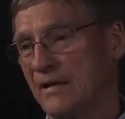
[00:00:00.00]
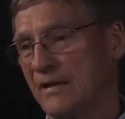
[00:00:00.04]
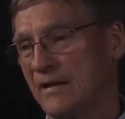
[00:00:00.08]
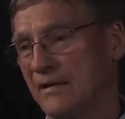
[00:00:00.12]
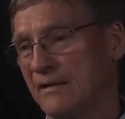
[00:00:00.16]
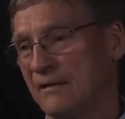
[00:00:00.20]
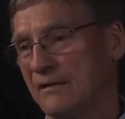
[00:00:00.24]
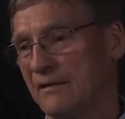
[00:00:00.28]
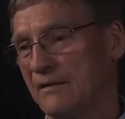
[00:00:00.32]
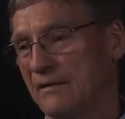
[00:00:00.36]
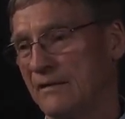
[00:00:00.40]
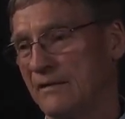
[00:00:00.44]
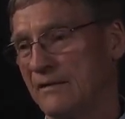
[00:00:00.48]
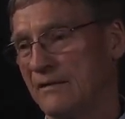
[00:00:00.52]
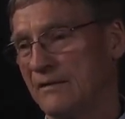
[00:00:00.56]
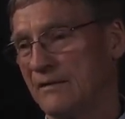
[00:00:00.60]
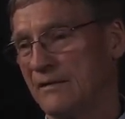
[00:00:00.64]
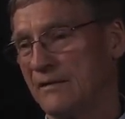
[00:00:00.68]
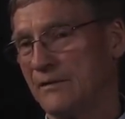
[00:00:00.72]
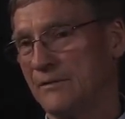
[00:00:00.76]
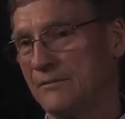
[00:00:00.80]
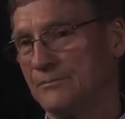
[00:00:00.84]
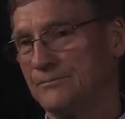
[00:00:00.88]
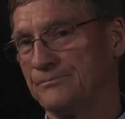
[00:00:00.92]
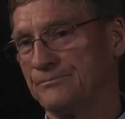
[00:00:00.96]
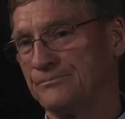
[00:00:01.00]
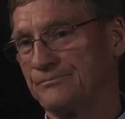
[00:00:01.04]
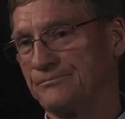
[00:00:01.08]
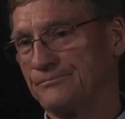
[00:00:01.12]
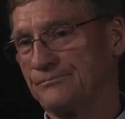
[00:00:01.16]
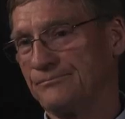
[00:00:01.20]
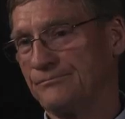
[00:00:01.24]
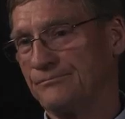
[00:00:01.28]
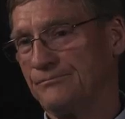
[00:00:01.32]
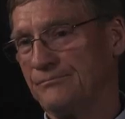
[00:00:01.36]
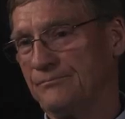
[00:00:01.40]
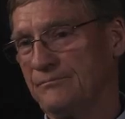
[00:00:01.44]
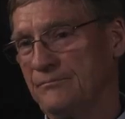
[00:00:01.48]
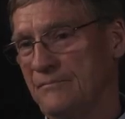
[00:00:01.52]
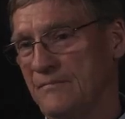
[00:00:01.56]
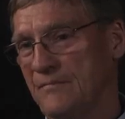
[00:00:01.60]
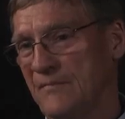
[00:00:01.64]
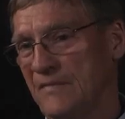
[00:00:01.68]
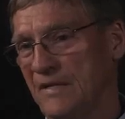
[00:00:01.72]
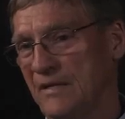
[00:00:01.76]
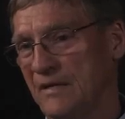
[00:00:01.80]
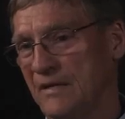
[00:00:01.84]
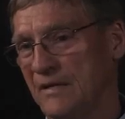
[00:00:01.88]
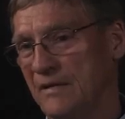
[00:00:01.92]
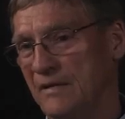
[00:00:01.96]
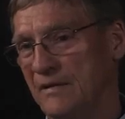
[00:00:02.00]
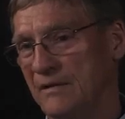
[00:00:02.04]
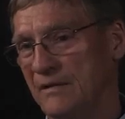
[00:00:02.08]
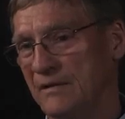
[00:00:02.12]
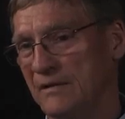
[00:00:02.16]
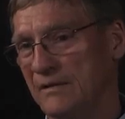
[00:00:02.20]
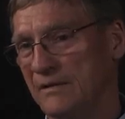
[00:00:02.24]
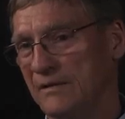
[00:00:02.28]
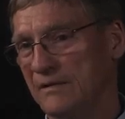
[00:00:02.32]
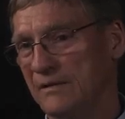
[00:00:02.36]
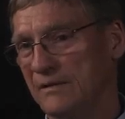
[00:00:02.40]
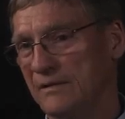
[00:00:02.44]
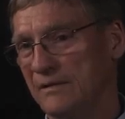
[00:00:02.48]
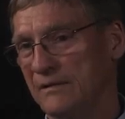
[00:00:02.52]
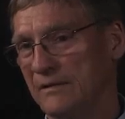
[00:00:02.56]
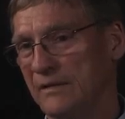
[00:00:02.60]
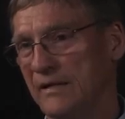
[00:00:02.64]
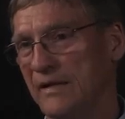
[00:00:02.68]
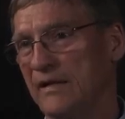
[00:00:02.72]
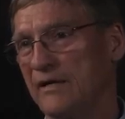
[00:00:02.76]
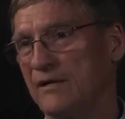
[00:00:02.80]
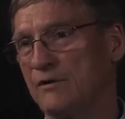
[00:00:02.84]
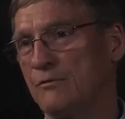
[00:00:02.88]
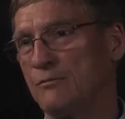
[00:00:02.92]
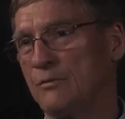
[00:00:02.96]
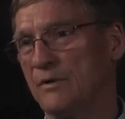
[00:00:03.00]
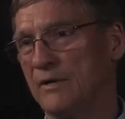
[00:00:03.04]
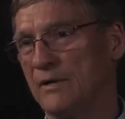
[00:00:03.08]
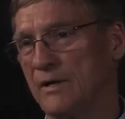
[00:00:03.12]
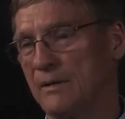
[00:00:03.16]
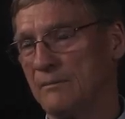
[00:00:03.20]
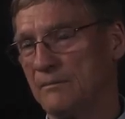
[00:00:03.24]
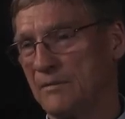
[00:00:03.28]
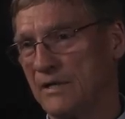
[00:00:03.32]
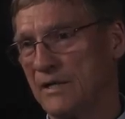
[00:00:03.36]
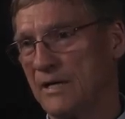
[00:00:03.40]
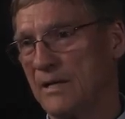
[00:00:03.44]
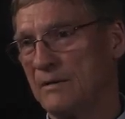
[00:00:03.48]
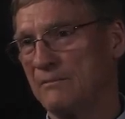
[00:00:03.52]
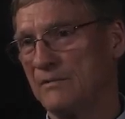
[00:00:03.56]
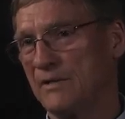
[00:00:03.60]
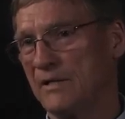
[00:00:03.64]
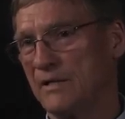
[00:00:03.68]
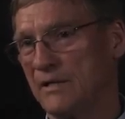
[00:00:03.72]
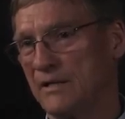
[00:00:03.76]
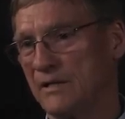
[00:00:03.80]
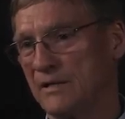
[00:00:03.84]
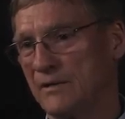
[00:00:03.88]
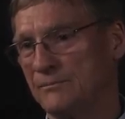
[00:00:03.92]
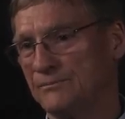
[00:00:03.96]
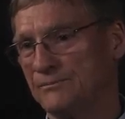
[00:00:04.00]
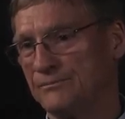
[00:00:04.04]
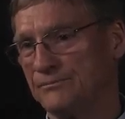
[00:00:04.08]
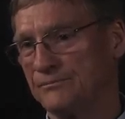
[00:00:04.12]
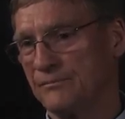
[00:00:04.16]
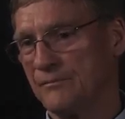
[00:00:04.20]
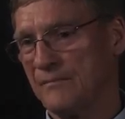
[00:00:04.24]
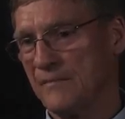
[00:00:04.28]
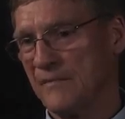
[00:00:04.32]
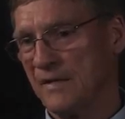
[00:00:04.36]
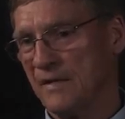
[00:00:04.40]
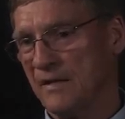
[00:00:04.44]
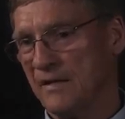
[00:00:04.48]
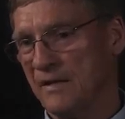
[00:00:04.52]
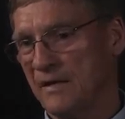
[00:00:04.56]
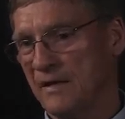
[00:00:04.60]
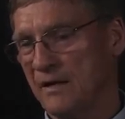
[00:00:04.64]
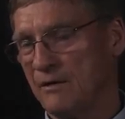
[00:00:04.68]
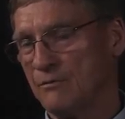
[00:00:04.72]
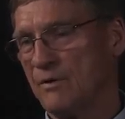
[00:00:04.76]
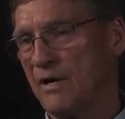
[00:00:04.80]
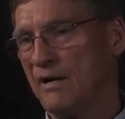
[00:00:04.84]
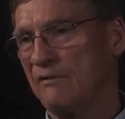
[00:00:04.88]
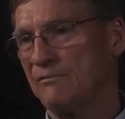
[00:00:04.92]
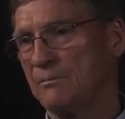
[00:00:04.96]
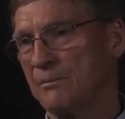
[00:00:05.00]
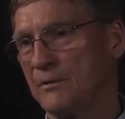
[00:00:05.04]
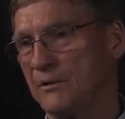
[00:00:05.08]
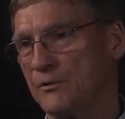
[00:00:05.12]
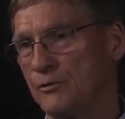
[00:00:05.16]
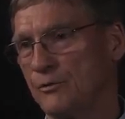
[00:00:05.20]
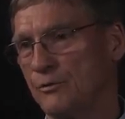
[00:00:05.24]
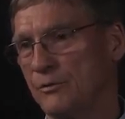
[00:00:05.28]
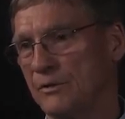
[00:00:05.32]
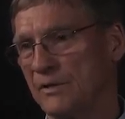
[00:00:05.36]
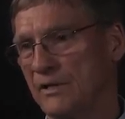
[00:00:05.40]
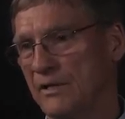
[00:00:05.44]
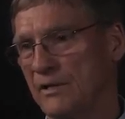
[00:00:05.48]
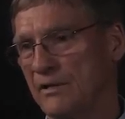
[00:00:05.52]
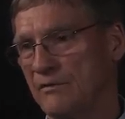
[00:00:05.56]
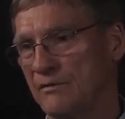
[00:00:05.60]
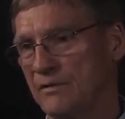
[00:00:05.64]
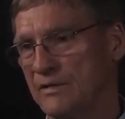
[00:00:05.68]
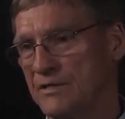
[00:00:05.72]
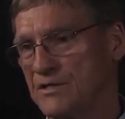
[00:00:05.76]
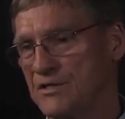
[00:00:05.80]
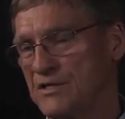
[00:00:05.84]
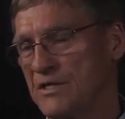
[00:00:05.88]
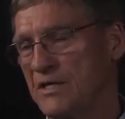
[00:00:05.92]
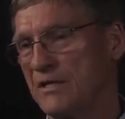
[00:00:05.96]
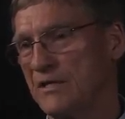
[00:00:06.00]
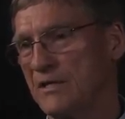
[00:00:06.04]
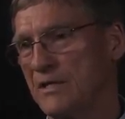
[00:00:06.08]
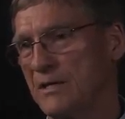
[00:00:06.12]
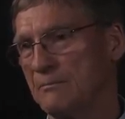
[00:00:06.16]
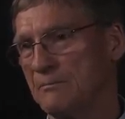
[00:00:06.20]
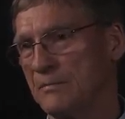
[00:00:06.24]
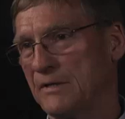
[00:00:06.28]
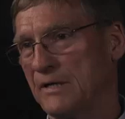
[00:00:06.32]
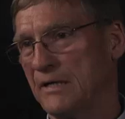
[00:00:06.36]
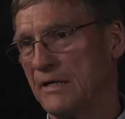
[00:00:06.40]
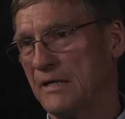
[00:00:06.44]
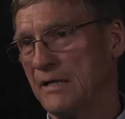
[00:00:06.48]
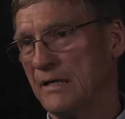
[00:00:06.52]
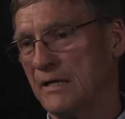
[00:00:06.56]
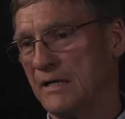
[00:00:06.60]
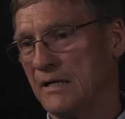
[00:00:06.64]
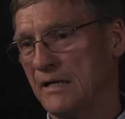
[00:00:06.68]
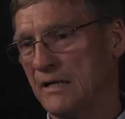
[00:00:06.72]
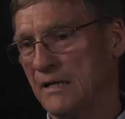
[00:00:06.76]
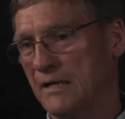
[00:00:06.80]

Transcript: And then uh, uh, later, when I became the um, uh, rifle platoon leader in C Company,